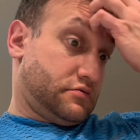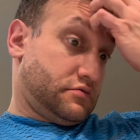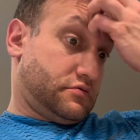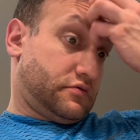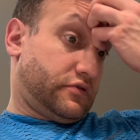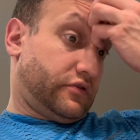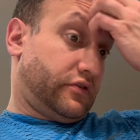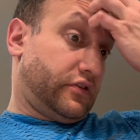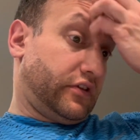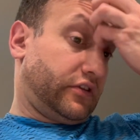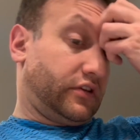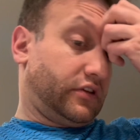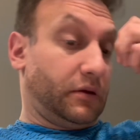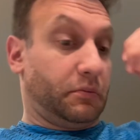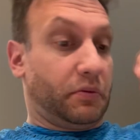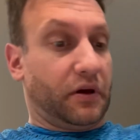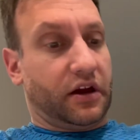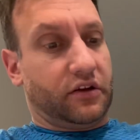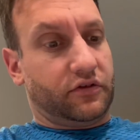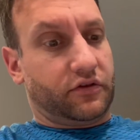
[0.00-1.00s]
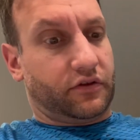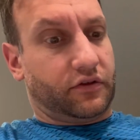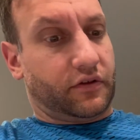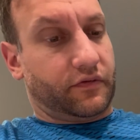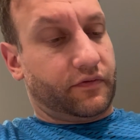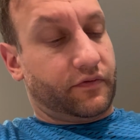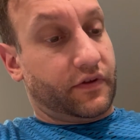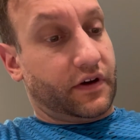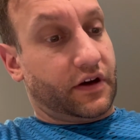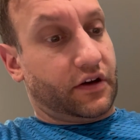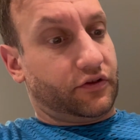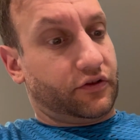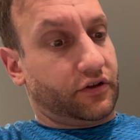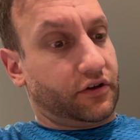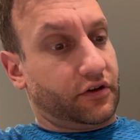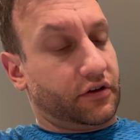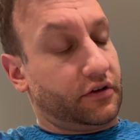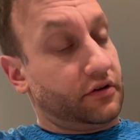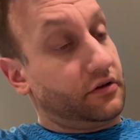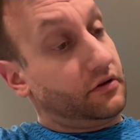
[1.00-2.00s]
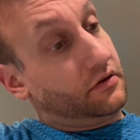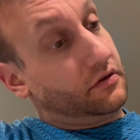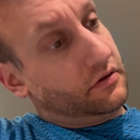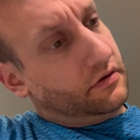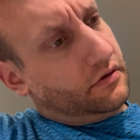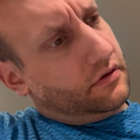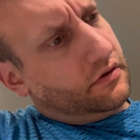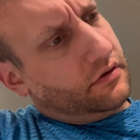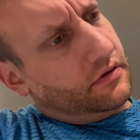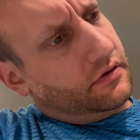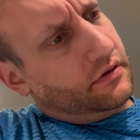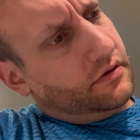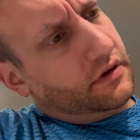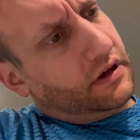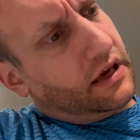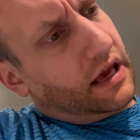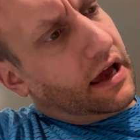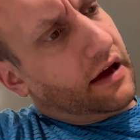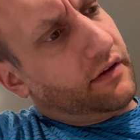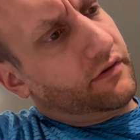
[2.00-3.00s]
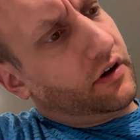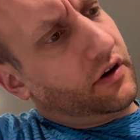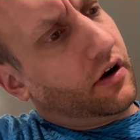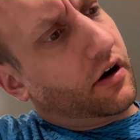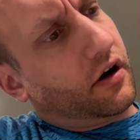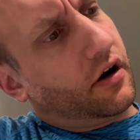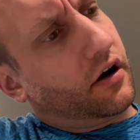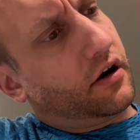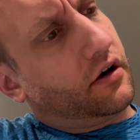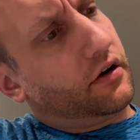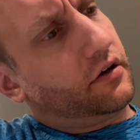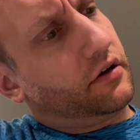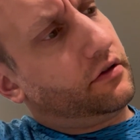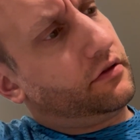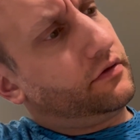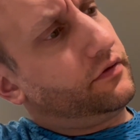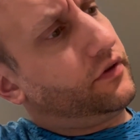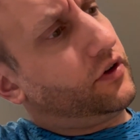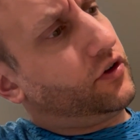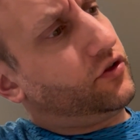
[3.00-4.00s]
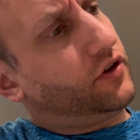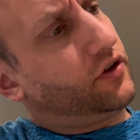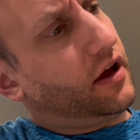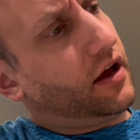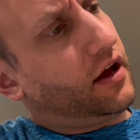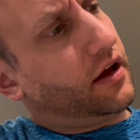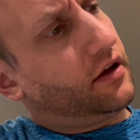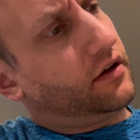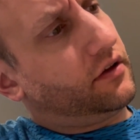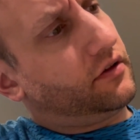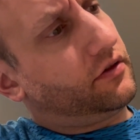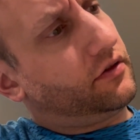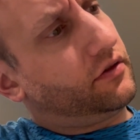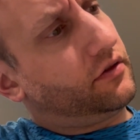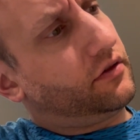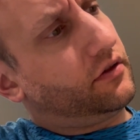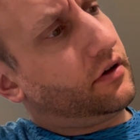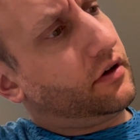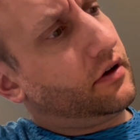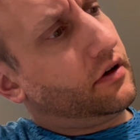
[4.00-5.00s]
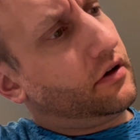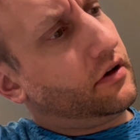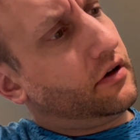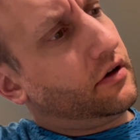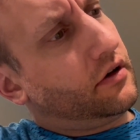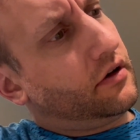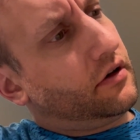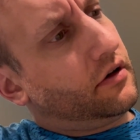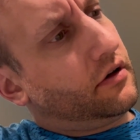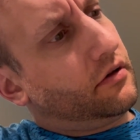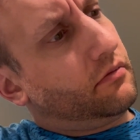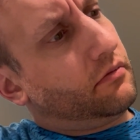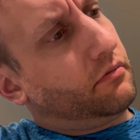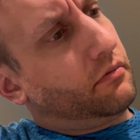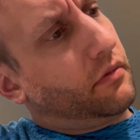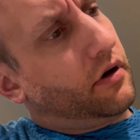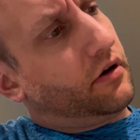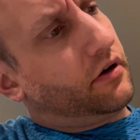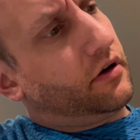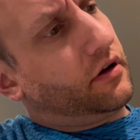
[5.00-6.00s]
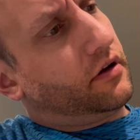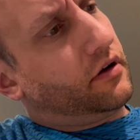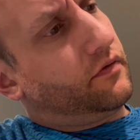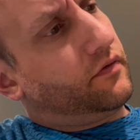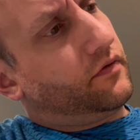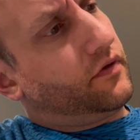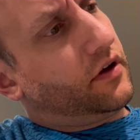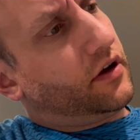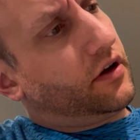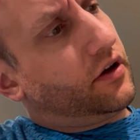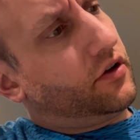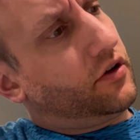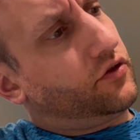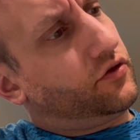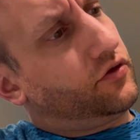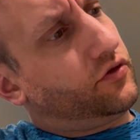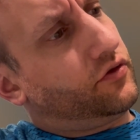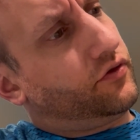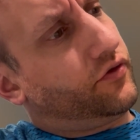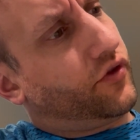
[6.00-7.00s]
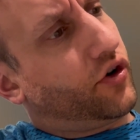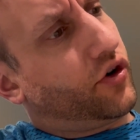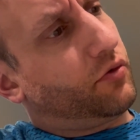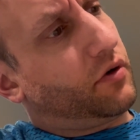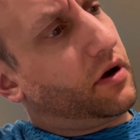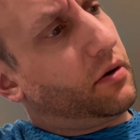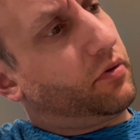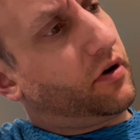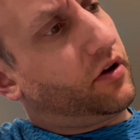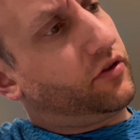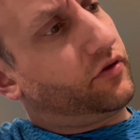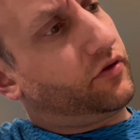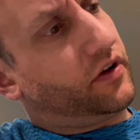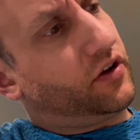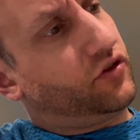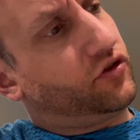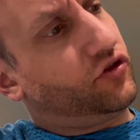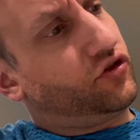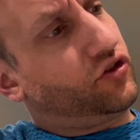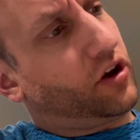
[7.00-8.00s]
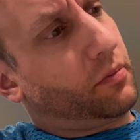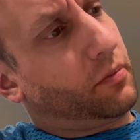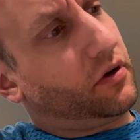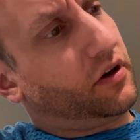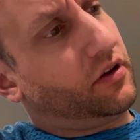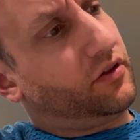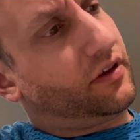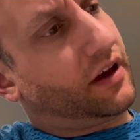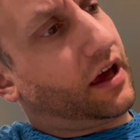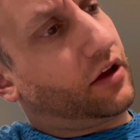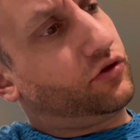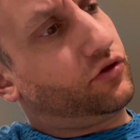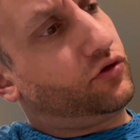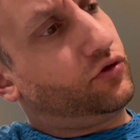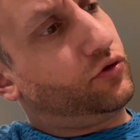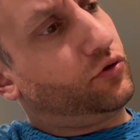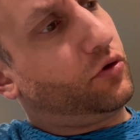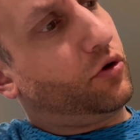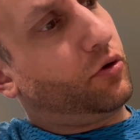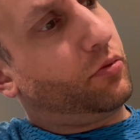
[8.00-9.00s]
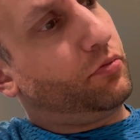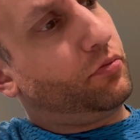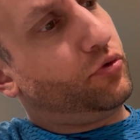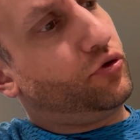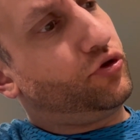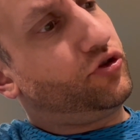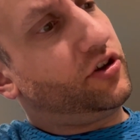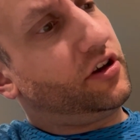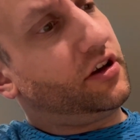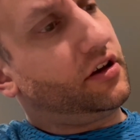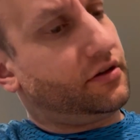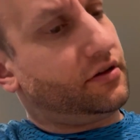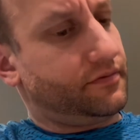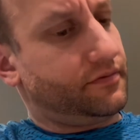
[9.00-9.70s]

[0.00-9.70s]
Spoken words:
60 pages on fish here. Caviar, fish eggs, marinated fish, 4-way preservation, Japanese katsuo bushi,